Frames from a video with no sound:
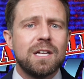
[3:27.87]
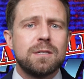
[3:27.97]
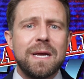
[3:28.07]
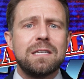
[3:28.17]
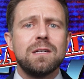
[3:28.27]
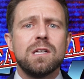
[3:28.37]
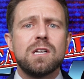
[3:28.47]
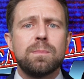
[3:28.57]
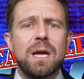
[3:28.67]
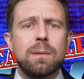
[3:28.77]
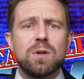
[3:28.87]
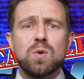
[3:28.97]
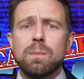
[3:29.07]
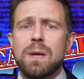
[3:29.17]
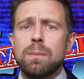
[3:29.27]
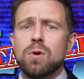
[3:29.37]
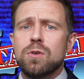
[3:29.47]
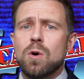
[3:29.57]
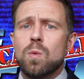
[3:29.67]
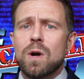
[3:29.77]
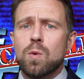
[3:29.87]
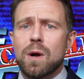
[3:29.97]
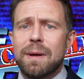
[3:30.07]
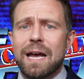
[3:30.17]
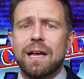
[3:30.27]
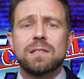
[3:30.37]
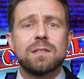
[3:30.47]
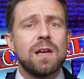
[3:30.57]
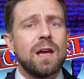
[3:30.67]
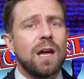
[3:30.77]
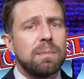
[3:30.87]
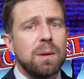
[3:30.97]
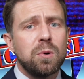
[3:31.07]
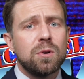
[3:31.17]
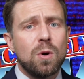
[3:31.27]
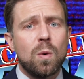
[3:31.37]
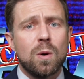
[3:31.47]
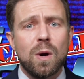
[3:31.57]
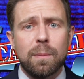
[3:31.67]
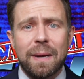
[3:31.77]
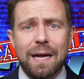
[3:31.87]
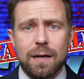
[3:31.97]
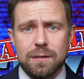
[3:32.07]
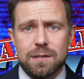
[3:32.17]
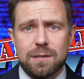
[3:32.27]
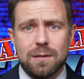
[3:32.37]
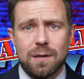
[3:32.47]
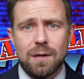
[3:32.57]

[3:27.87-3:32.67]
It's basically a debate between people who don't want to wear masks and people who don't want to wear pants.